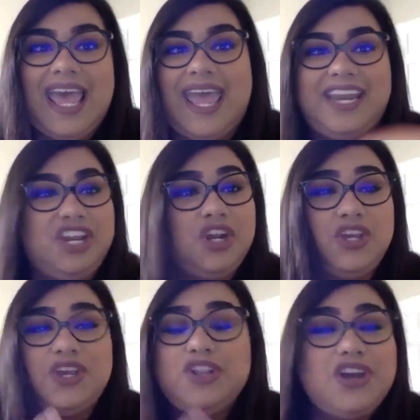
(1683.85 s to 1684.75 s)
And, you
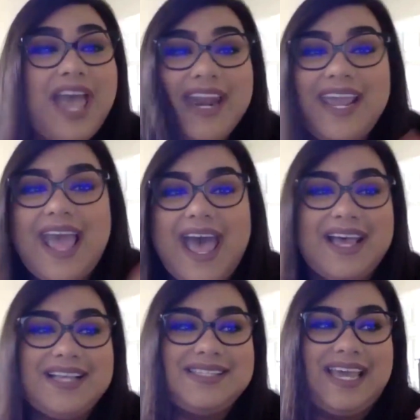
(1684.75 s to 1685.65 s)
can look at it
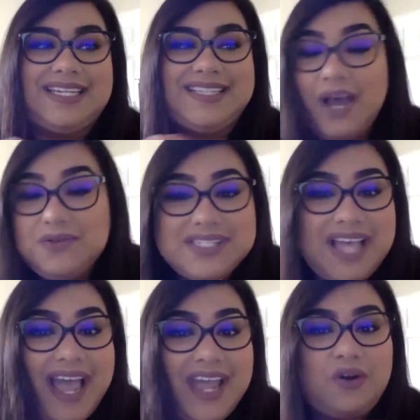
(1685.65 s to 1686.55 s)
as a
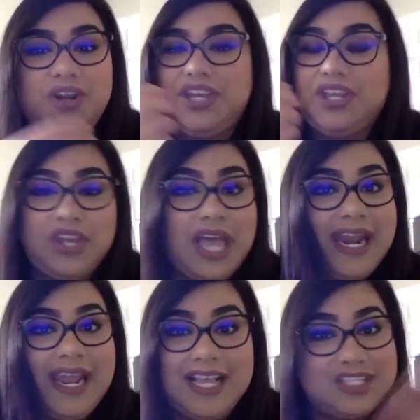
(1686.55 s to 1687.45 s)
downside or you can look at
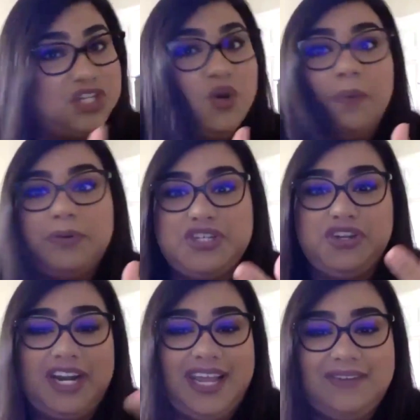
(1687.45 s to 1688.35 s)
it as a new
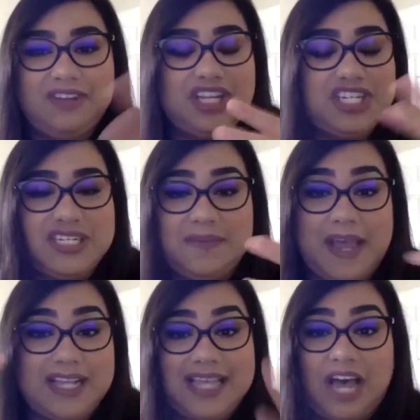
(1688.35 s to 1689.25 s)
opportunity. It really just
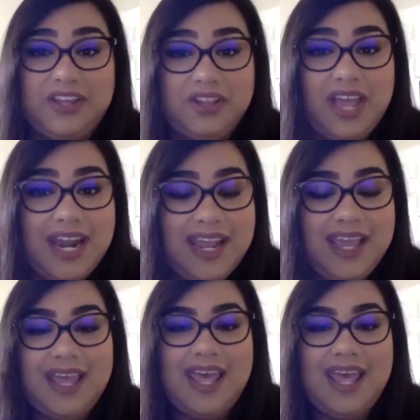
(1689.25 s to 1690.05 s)
depends how you look at it.